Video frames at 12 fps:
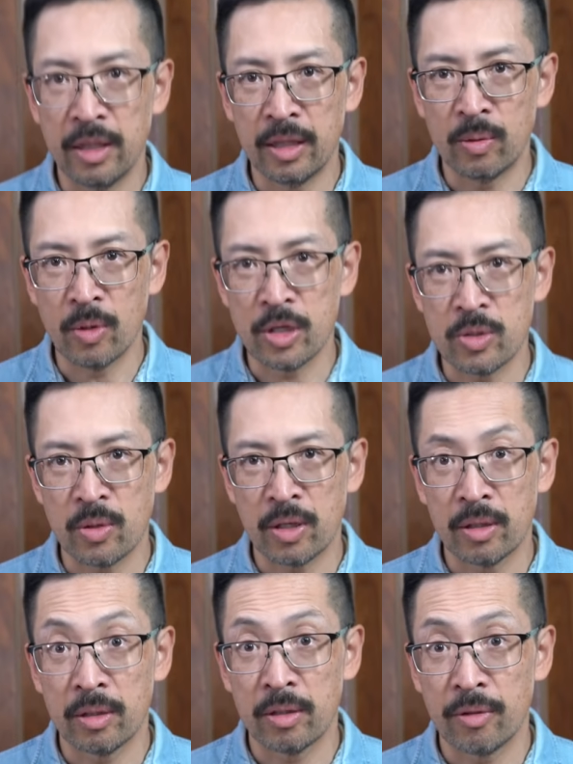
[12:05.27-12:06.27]
in the
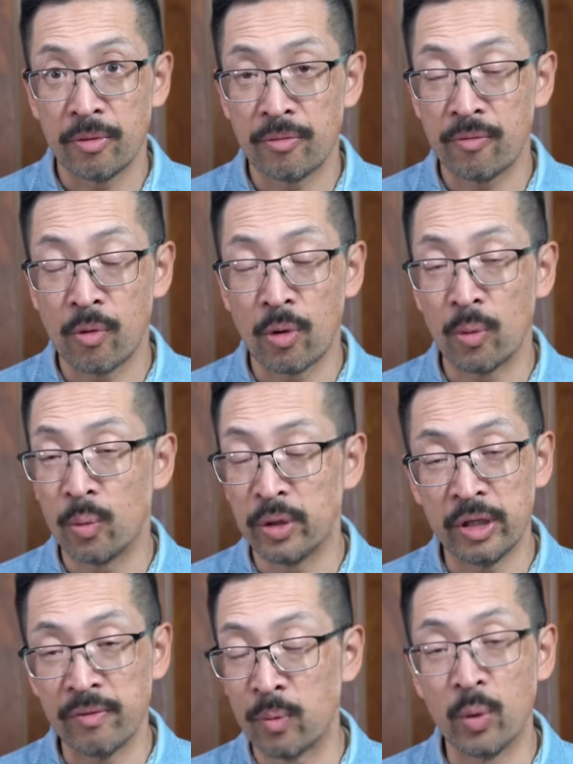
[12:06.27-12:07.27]
restaurant for
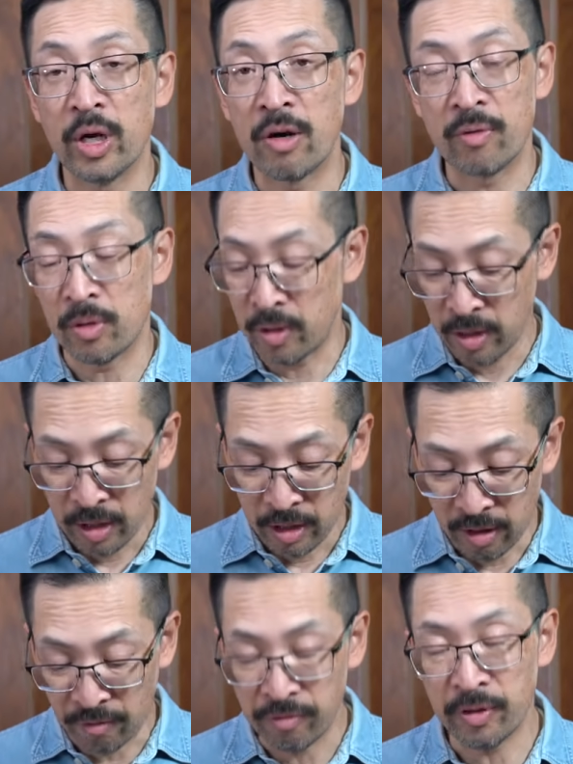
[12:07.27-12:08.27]
even whatever
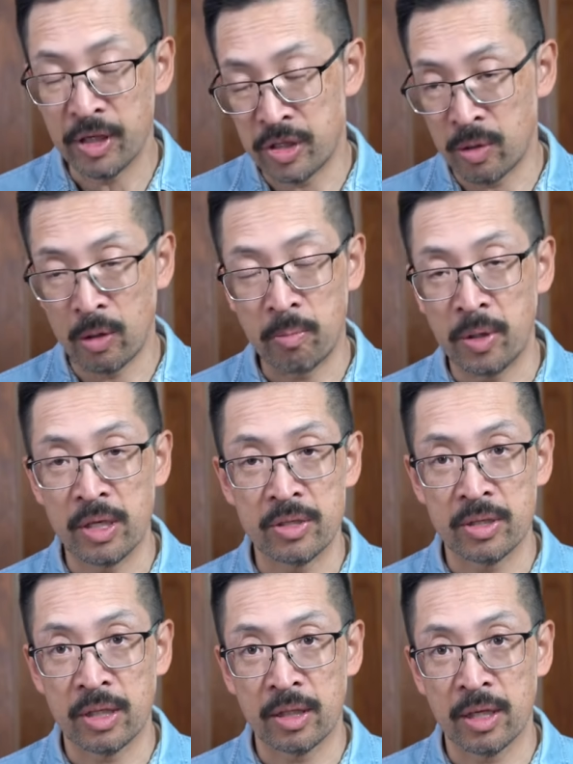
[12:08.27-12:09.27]
inflationary
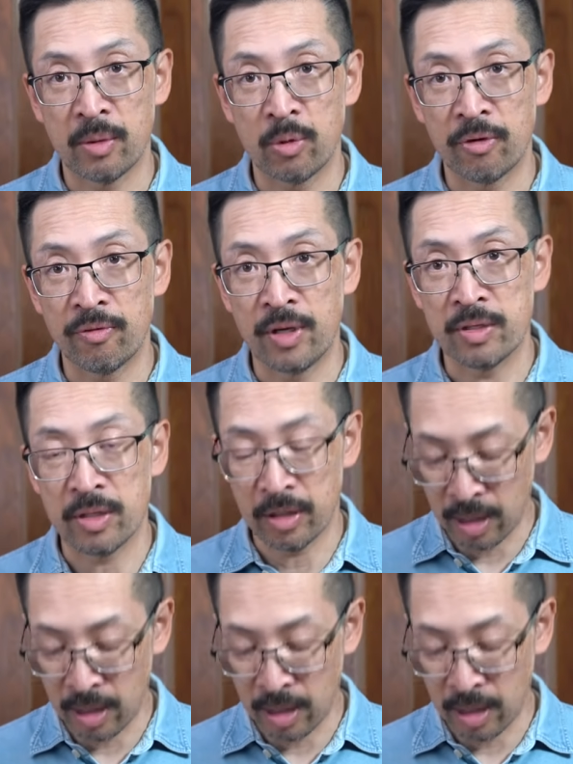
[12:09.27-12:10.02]
pricing that we're facing